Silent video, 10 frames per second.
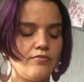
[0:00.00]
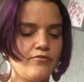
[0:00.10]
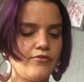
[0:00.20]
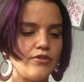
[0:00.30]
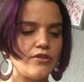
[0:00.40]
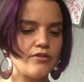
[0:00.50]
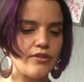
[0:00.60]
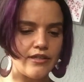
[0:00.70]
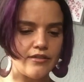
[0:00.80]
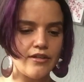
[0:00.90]
folks who
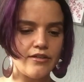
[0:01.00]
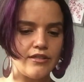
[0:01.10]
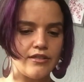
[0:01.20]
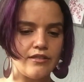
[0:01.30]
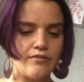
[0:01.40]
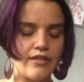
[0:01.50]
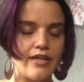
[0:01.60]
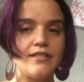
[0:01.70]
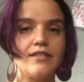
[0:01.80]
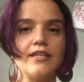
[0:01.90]
are dealing with
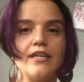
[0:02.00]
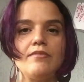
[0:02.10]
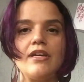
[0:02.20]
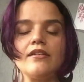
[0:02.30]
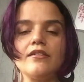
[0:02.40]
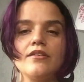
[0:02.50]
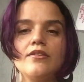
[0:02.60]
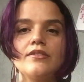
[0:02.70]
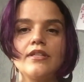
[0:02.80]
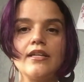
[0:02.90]
ICE detainment and all
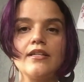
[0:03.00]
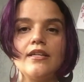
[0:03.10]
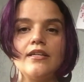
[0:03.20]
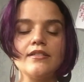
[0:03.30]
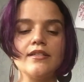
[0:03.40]
those kind of things.